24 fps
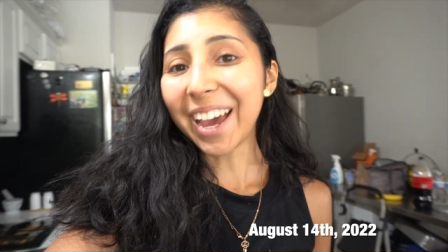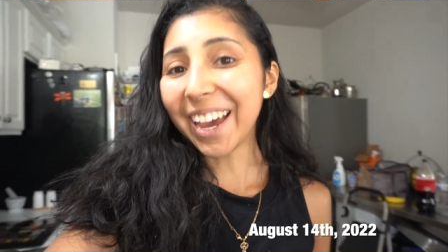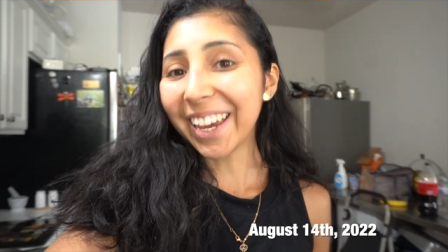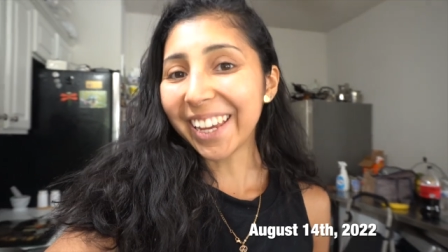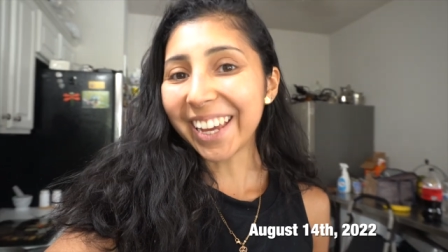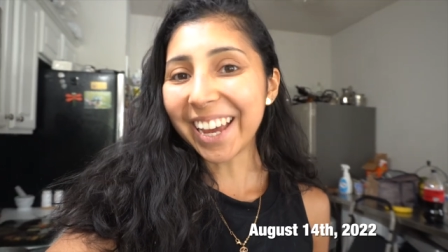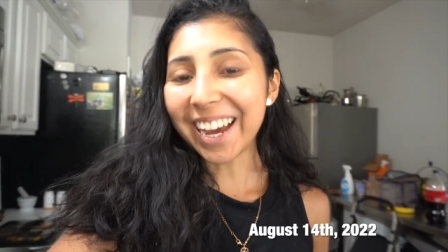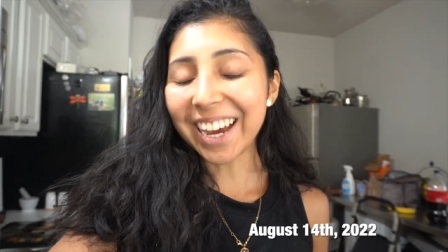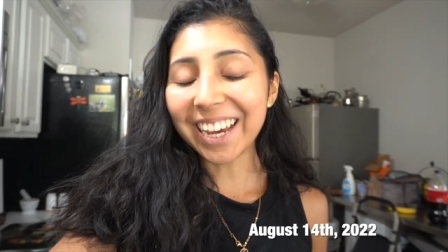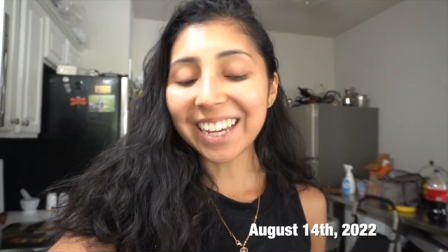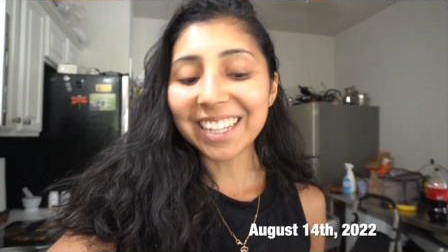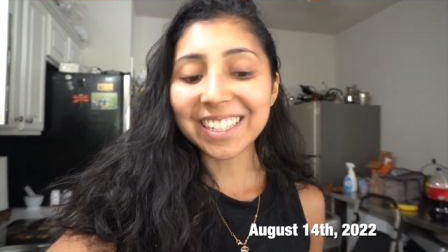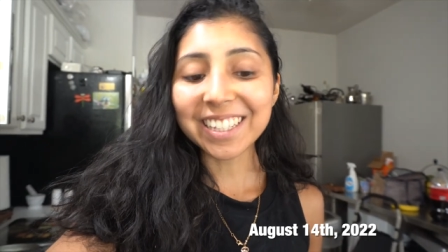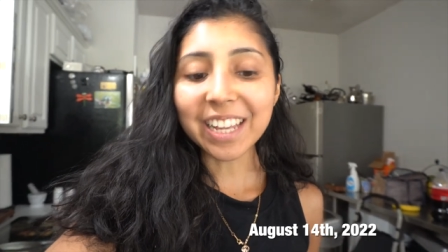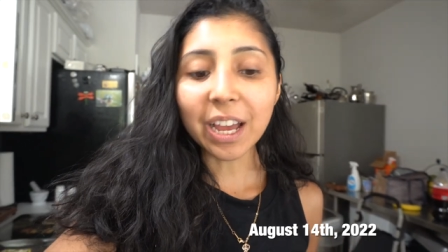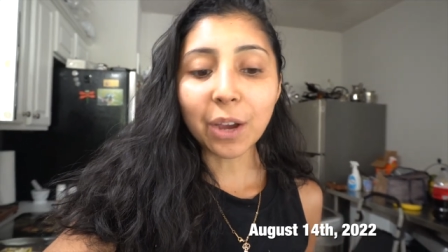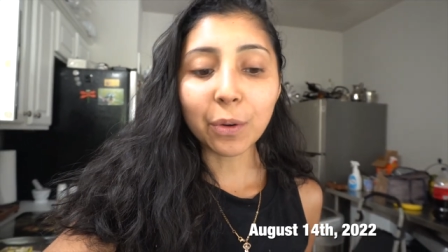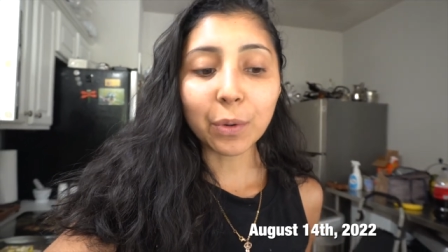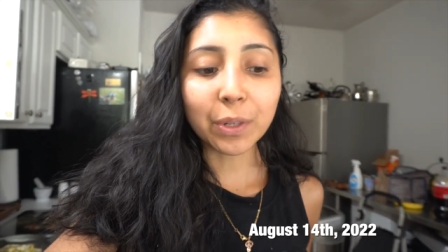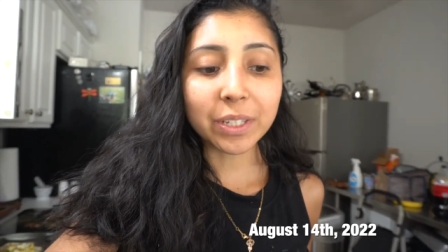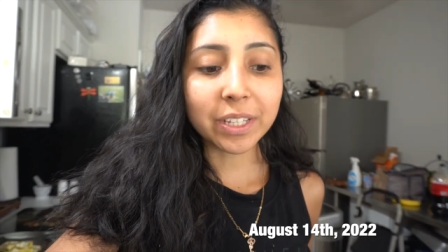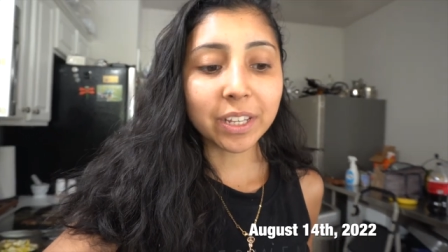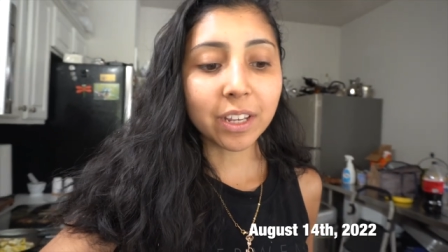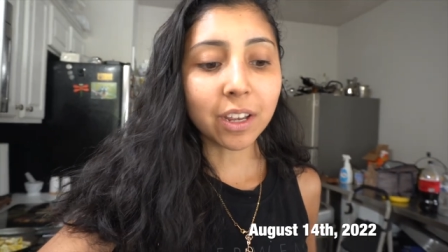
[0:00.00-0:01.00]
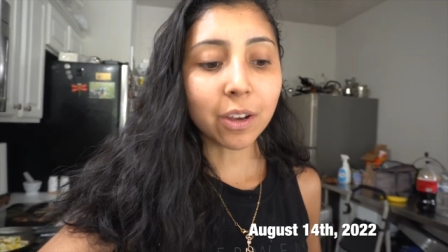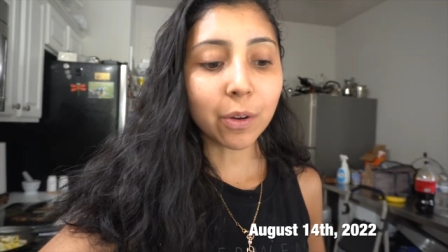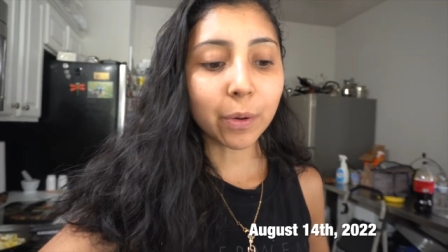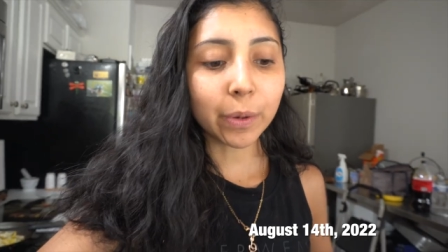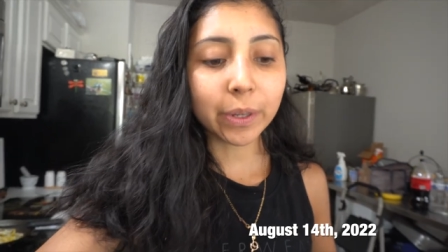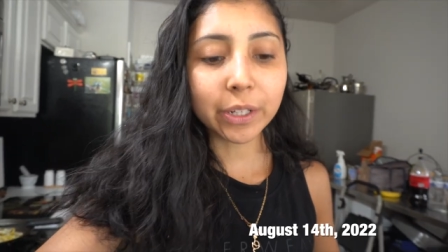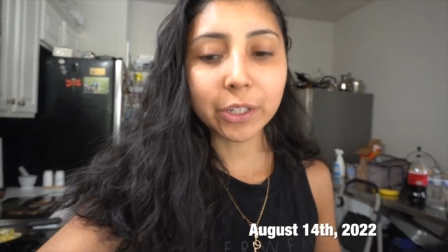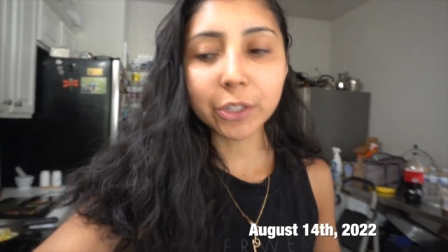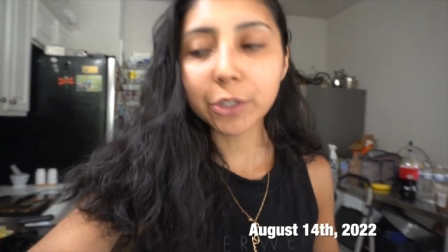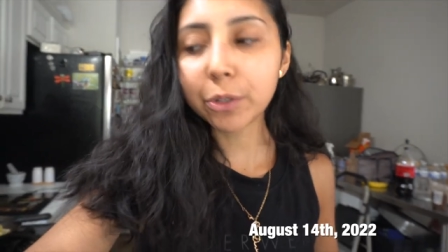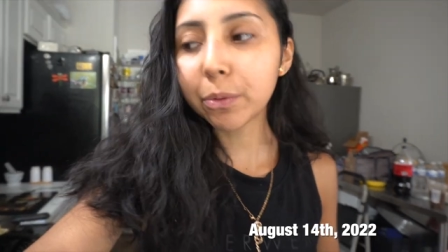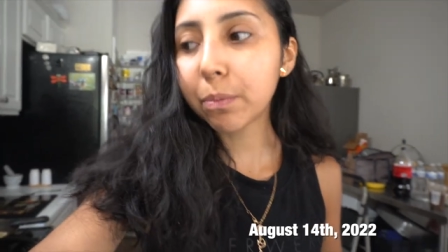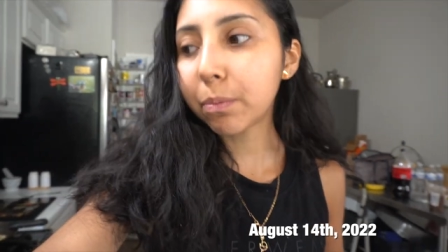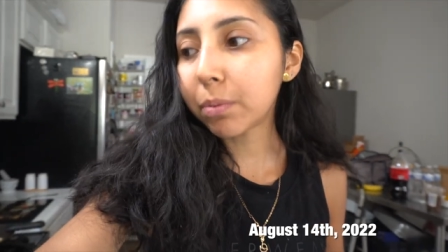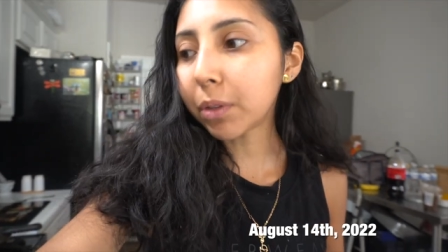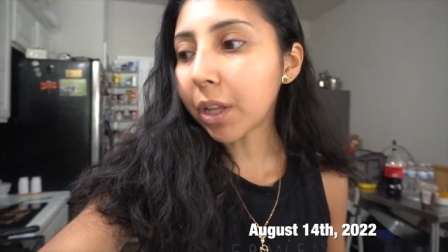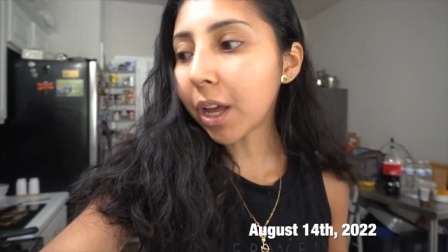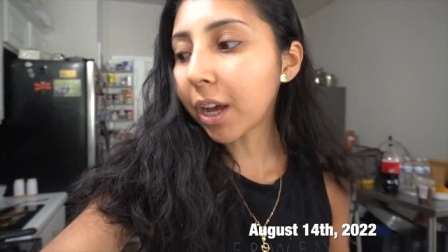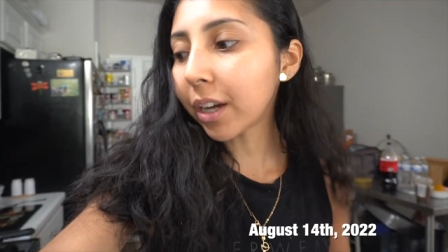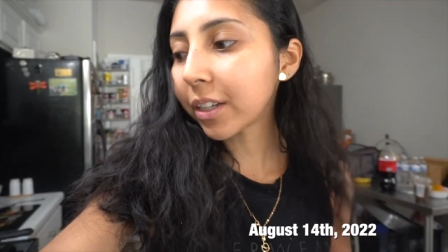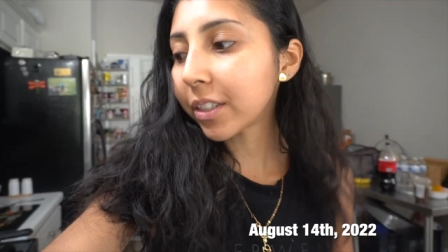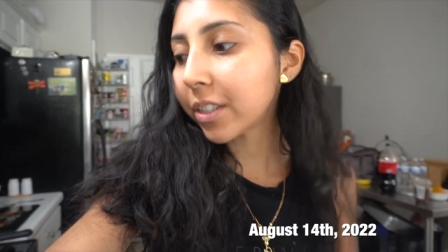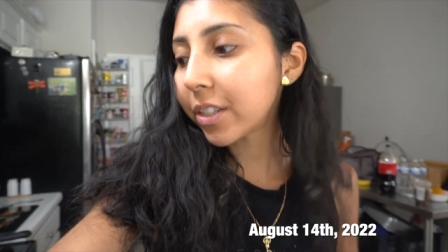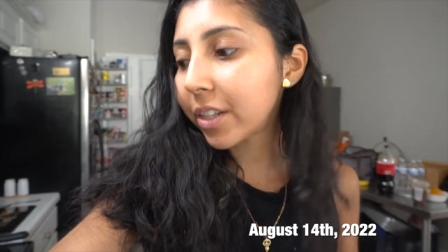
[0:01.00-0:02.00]
Hi guys, I wasn't going to
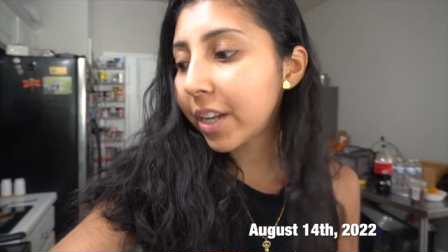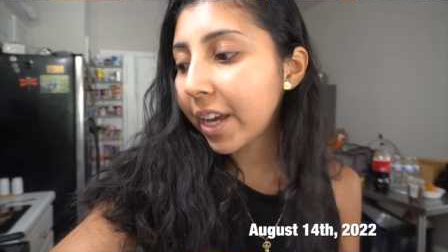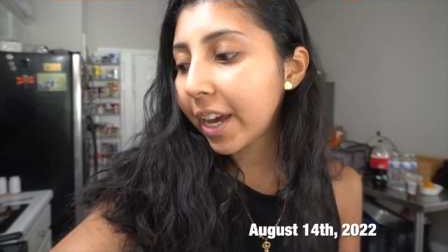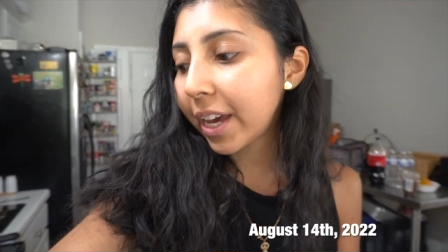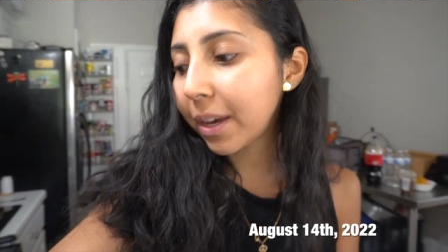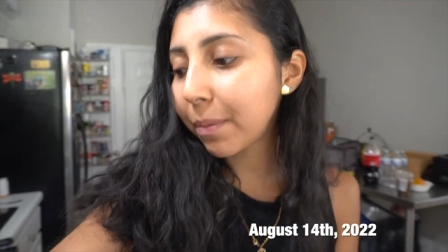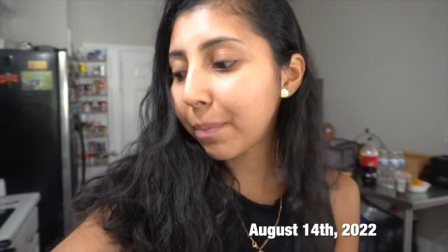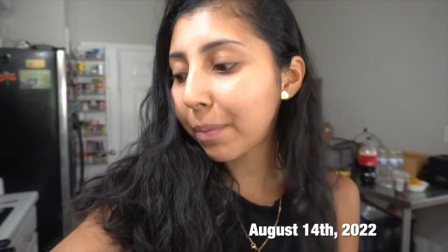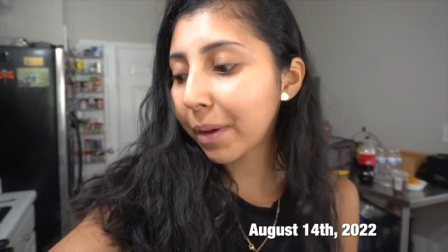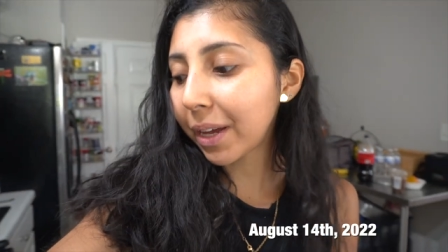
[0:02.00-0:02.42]
blog today,